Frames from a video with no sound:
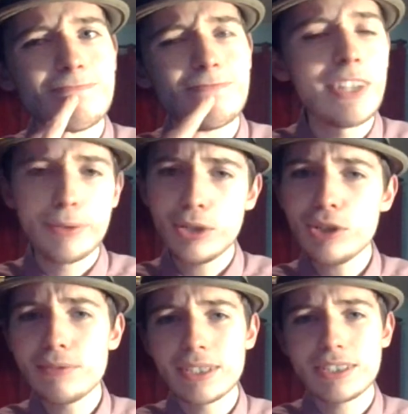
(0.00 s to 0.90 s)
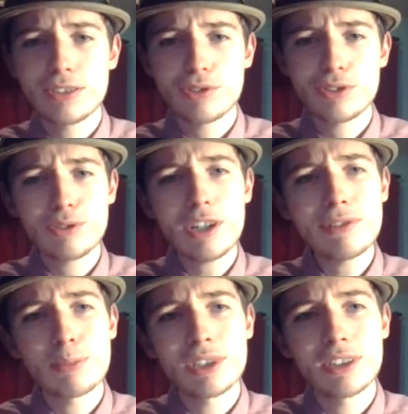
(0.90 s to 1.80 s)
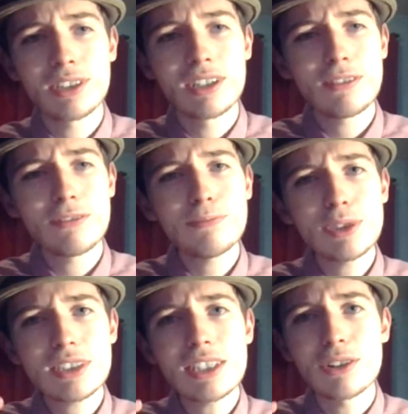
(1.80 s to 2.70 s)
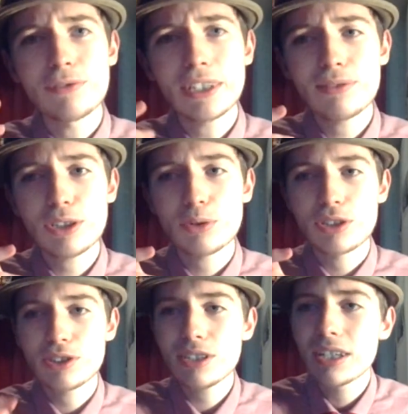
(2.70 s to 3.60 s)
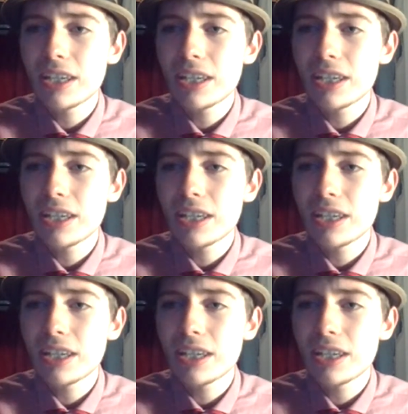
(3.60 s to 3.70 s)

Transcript: Never heard of it, so I don't have an opinion. But still, thank you for your question.